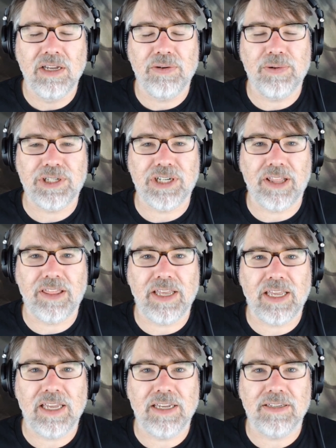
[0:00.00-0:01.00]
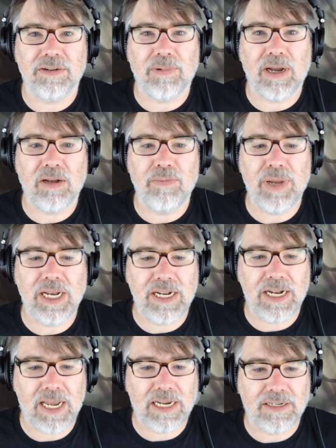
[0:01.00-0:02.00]
which I think is around
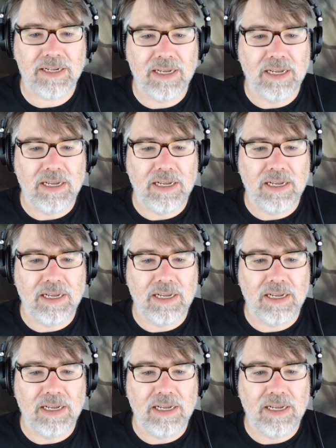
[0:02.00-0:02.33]
midnight.